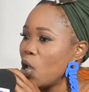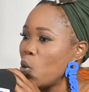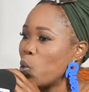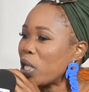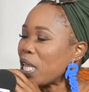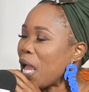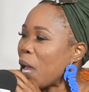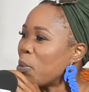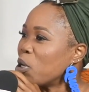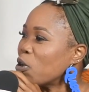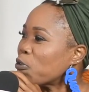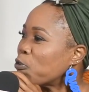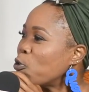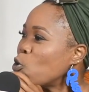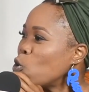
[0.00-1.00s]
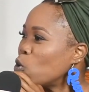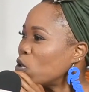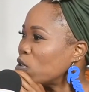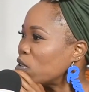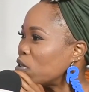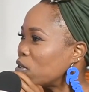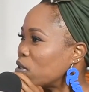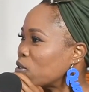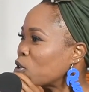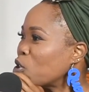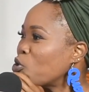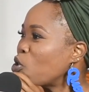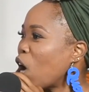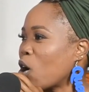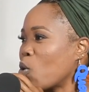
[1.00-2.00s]
we can't be no fool to
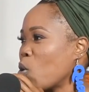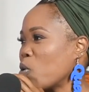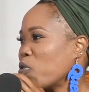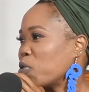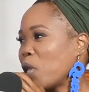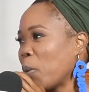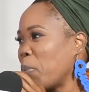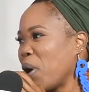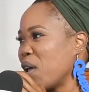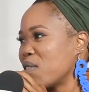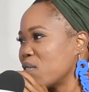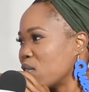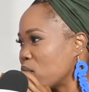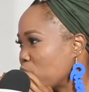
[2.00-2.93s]
the rock where we've dip on.